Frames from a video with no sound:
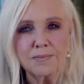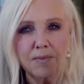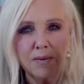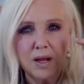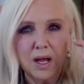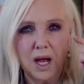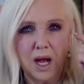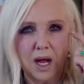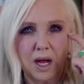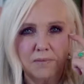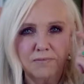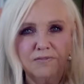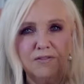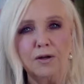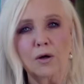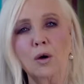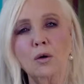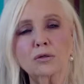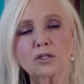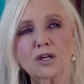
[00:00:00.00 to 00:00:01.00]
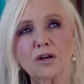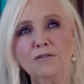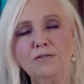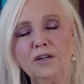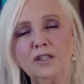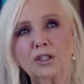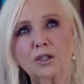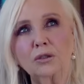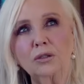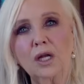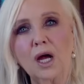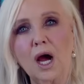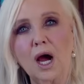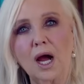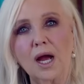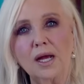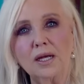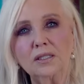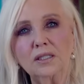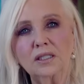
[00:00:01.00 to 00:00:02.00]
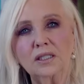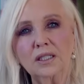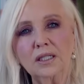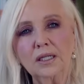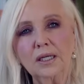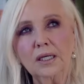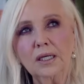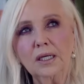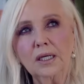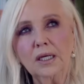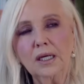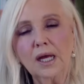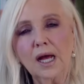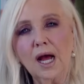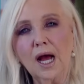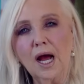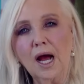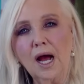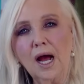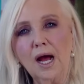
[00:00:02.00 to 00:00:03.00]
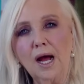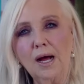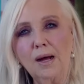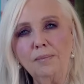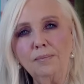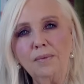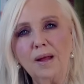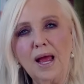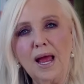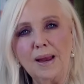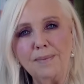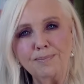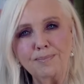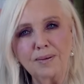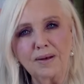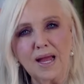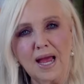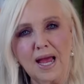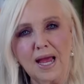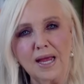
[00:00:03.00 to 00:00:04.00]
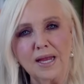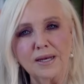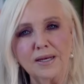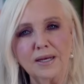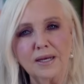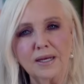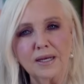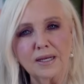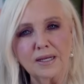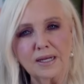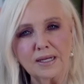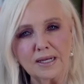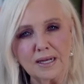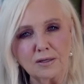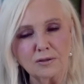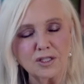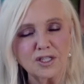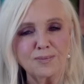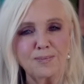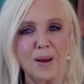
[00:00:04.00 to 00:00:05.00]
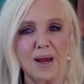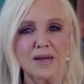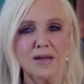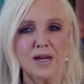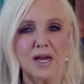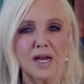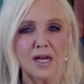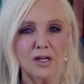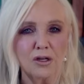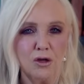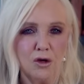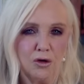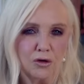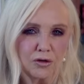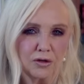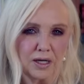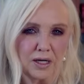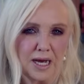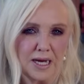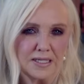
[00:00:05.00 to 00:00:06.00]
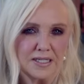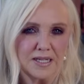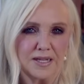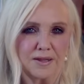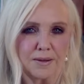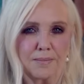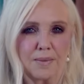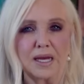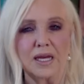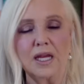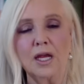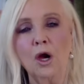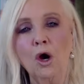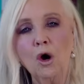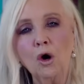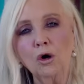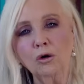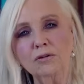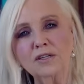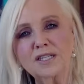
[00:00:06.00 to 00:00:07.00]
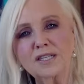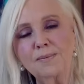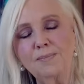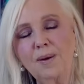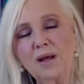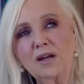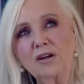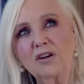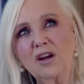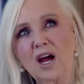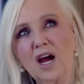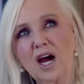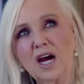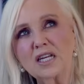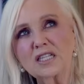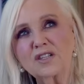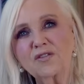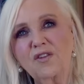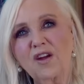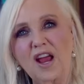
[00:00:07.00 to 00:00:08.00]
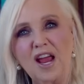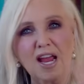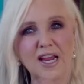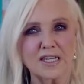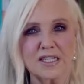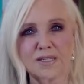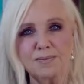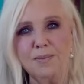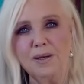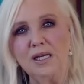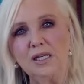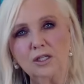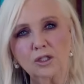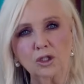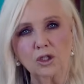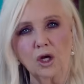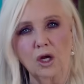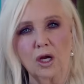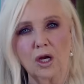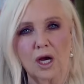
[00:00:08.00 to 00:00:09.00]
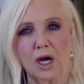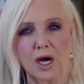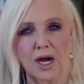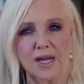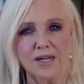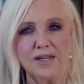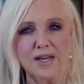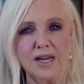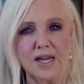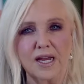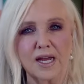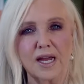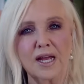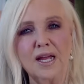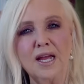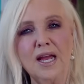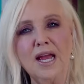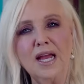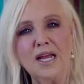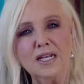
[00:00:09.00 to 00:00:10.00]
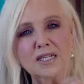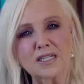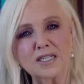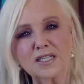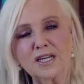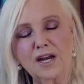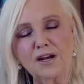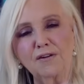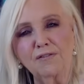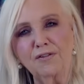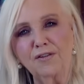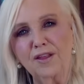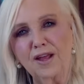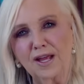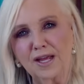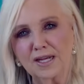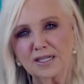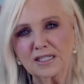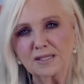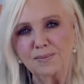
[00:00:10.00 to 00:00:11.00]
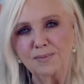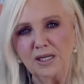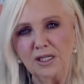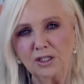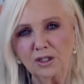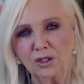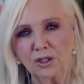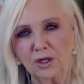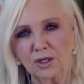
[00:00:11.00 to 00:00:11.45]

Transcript: also visualize and plan on spending and utilizing the money, or is it better to ask for X $1 million idea instead of for the X $1 million?